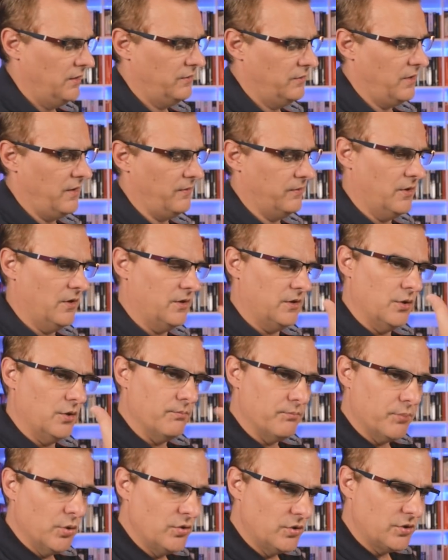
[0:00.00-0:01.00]
So I've got
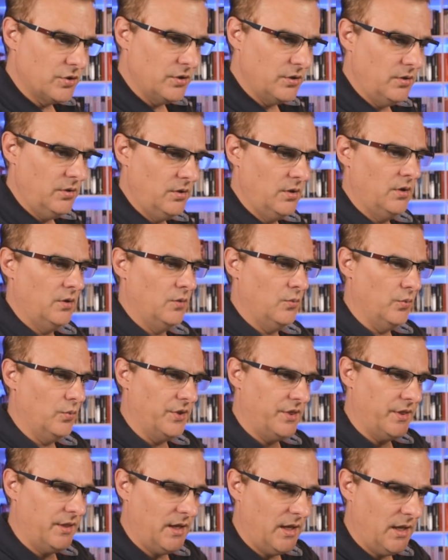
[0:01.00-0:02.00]
Ubuntu
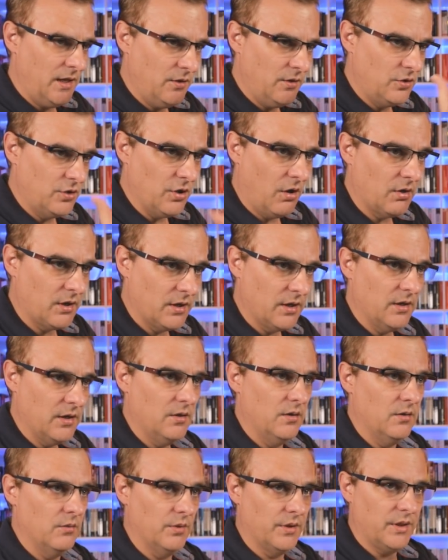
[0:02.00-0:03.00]
within
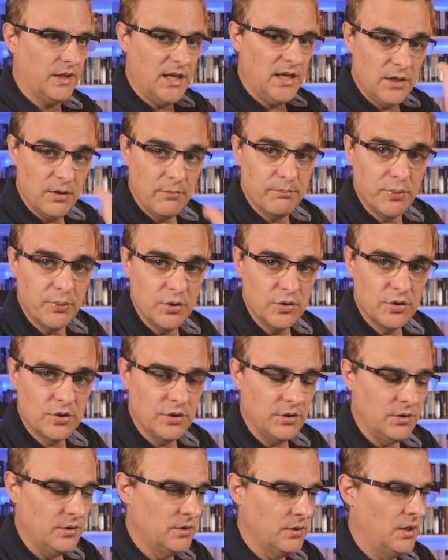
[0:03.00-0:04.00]
Docker, within
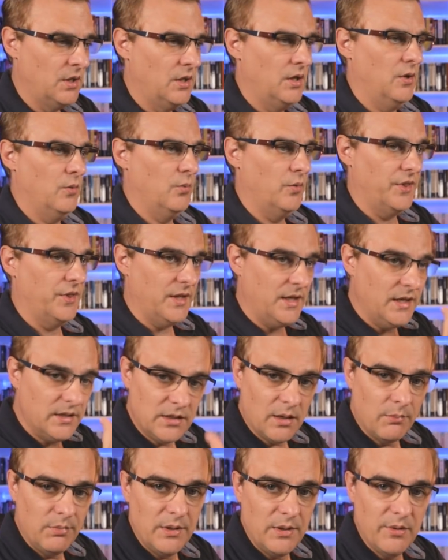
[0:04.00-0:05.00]
Ubuntu, within
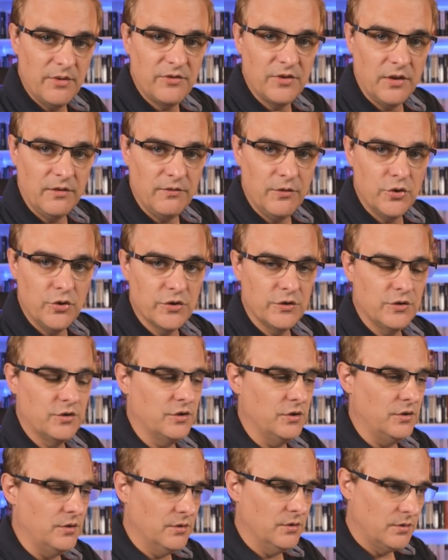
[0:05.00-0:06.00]
WSL version
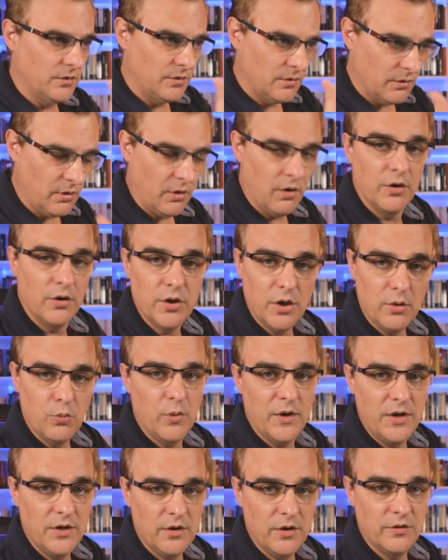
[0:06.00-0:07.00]
2 on a
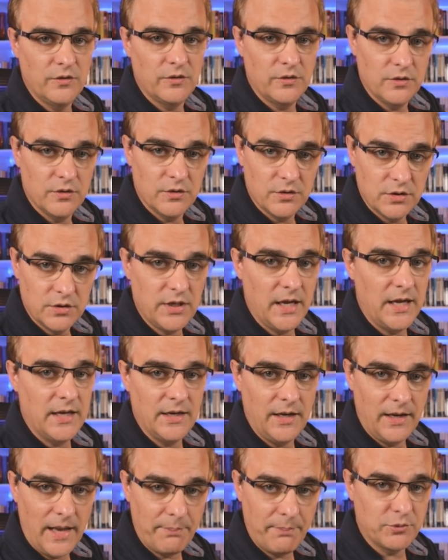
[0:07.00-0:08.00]
Windows
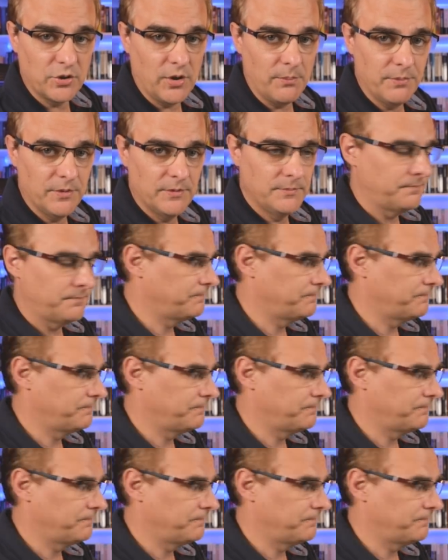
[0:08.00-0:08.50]
10 laptop.